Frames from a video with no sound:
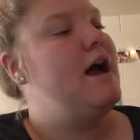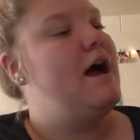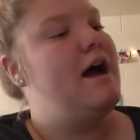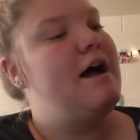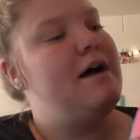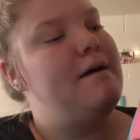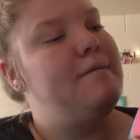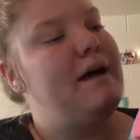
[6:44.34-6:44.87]

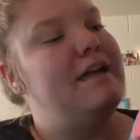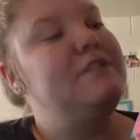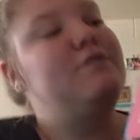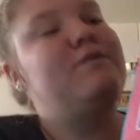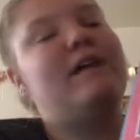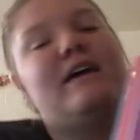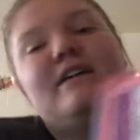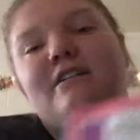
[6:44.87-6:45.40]
I
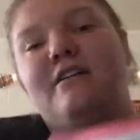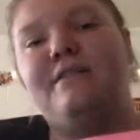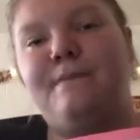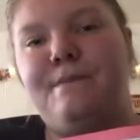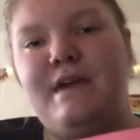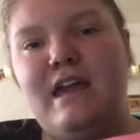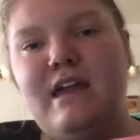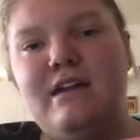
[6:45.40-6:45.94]
do like it on the
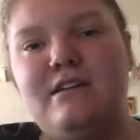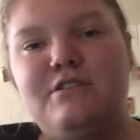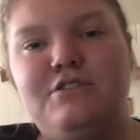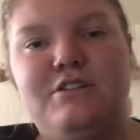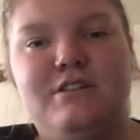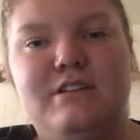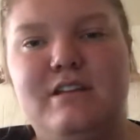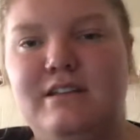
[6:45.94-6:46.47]
pink
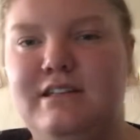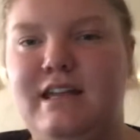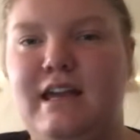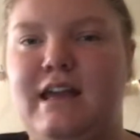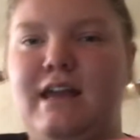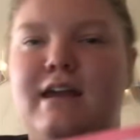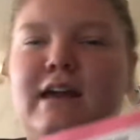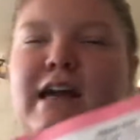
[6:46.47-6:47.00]
just because
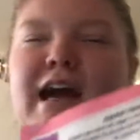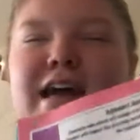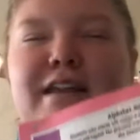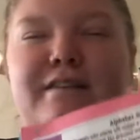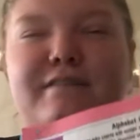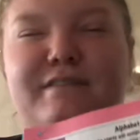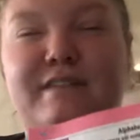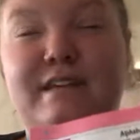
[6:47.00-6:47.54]
like it kind
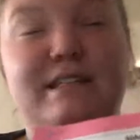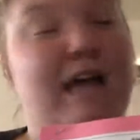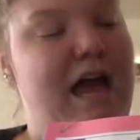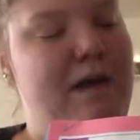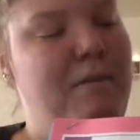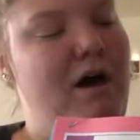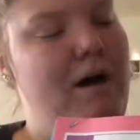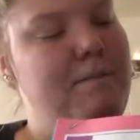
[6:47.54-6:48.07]
of is
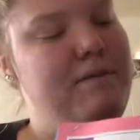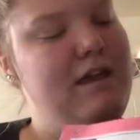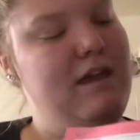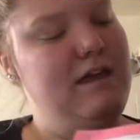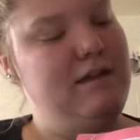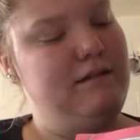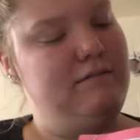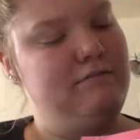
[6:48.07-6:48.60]

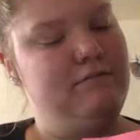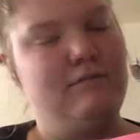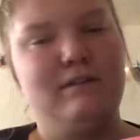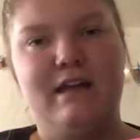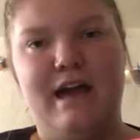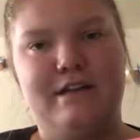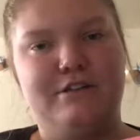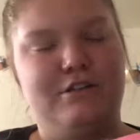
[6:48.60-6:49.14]
eye-popping and
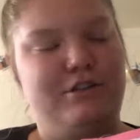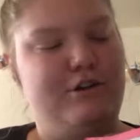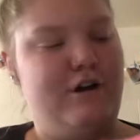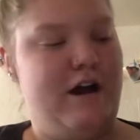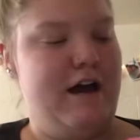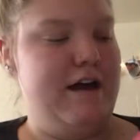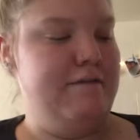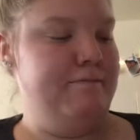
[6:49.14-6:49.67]
catches your
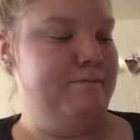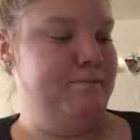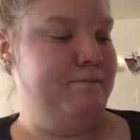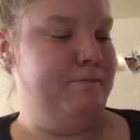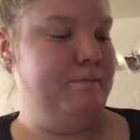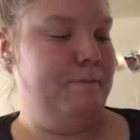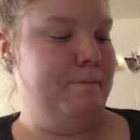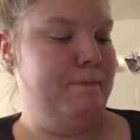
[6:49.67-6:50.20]
eye.
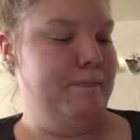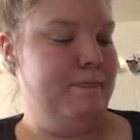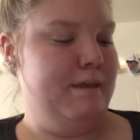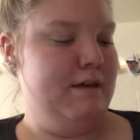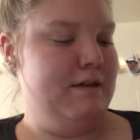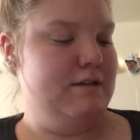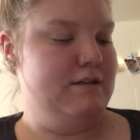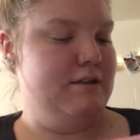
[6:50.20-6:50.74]

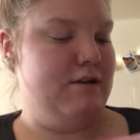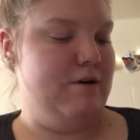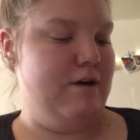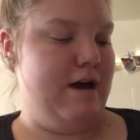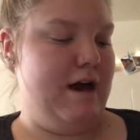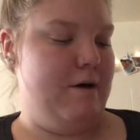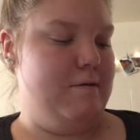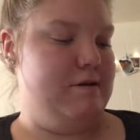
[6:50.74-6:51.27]
So
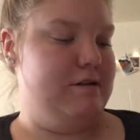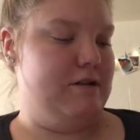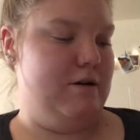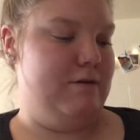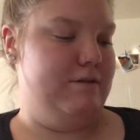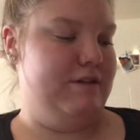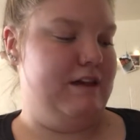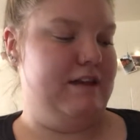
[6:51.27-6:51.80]
yeah, we
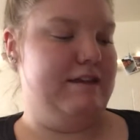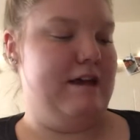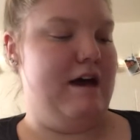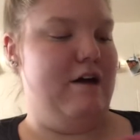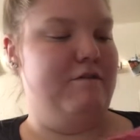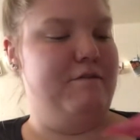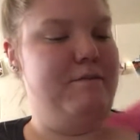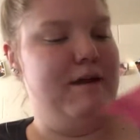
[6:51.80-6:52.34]
start with like the
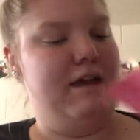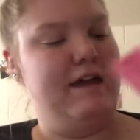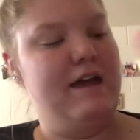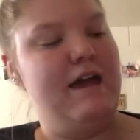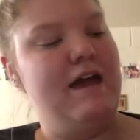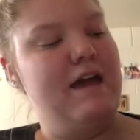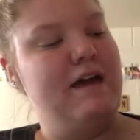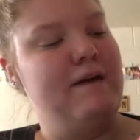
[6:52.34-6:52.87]
alphabet
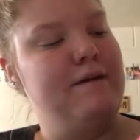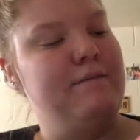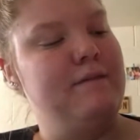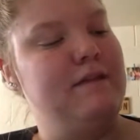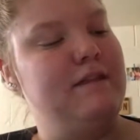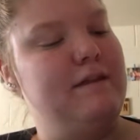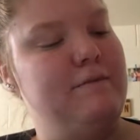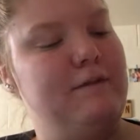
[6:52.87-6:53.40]
game,
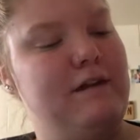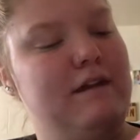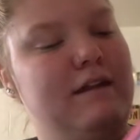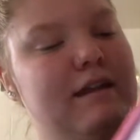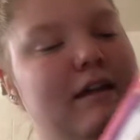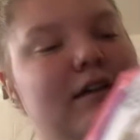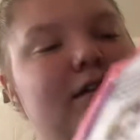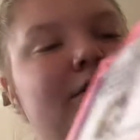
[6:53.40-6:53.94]
and then we
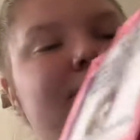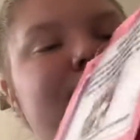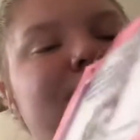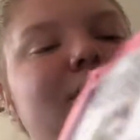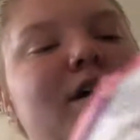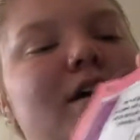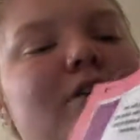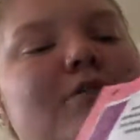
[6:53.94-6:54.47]
like
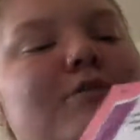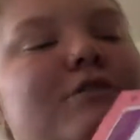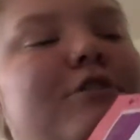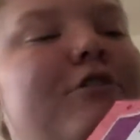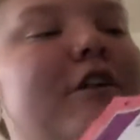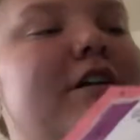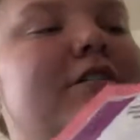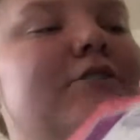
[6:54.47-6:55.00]
went to
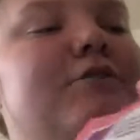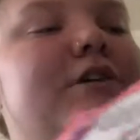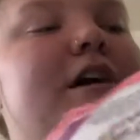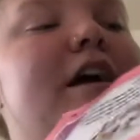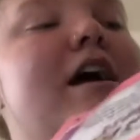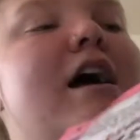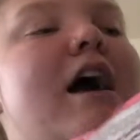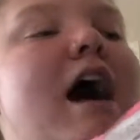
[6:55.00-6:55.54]
create a
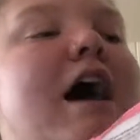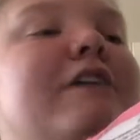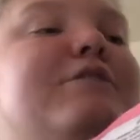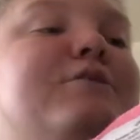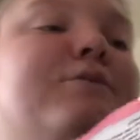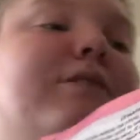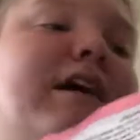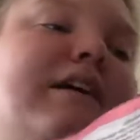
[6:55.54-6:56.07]
story. I
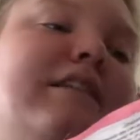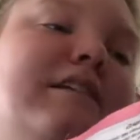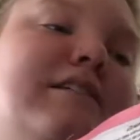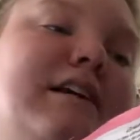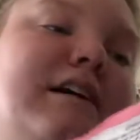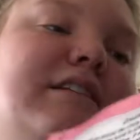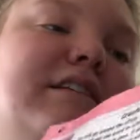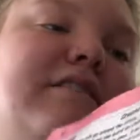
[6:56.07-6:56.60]
do like
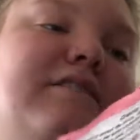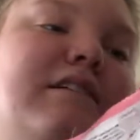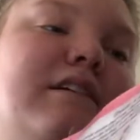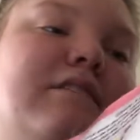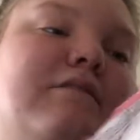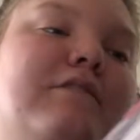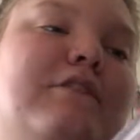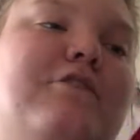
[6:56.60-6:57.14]
this
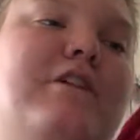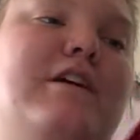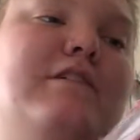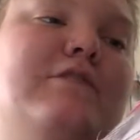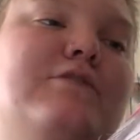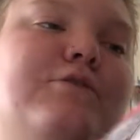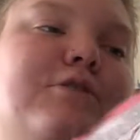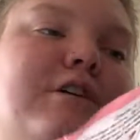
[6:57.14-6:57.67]
activity, the create
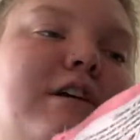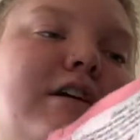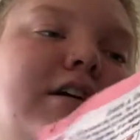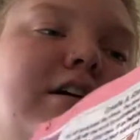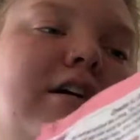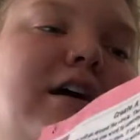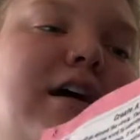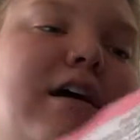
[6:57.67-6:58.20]
a story,